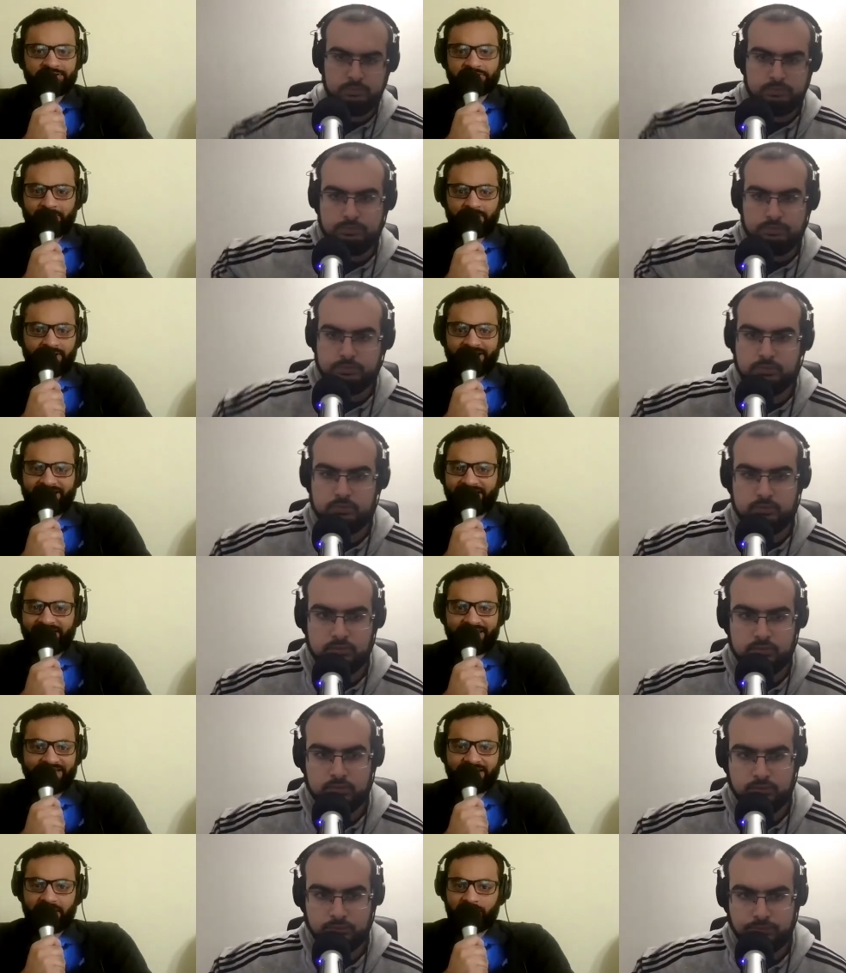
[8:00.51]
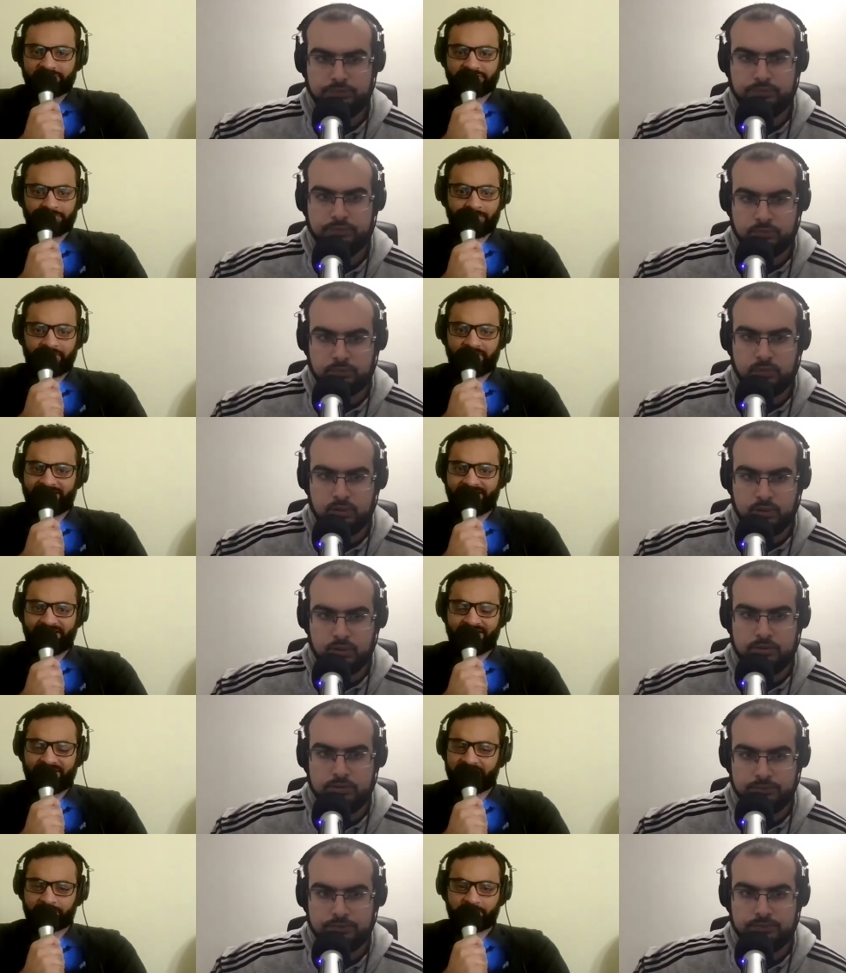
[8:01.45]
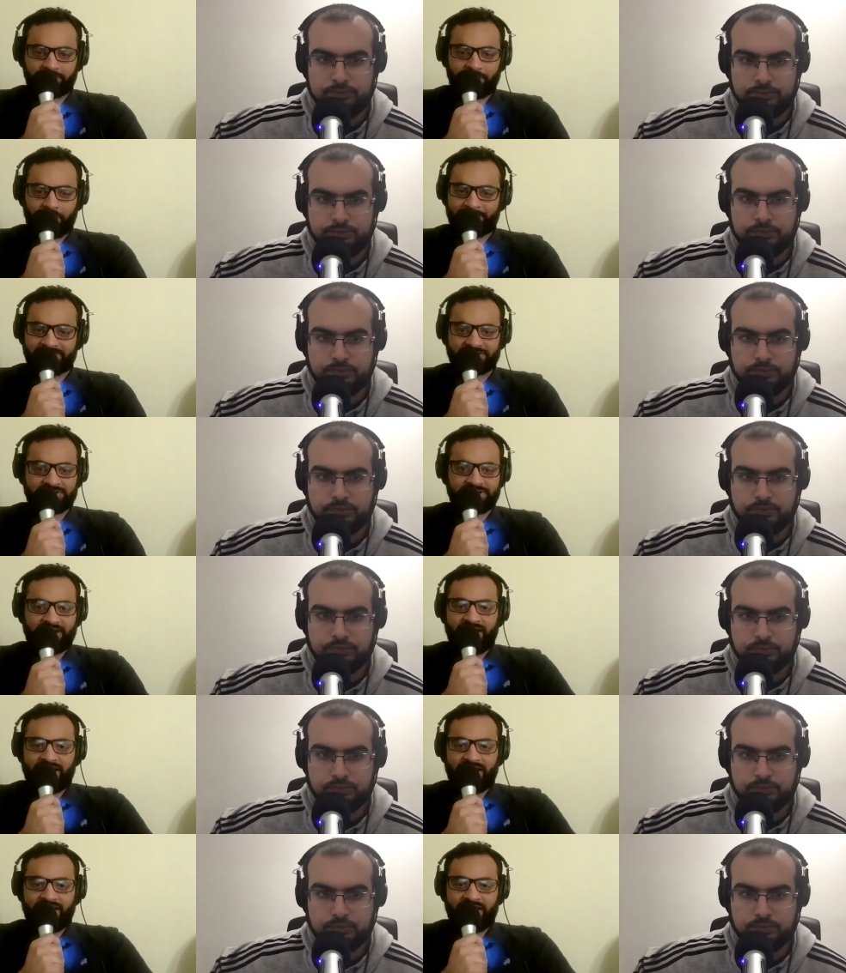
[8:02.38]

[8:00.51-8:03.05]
Speaker 1: about any any doubters about his, his performance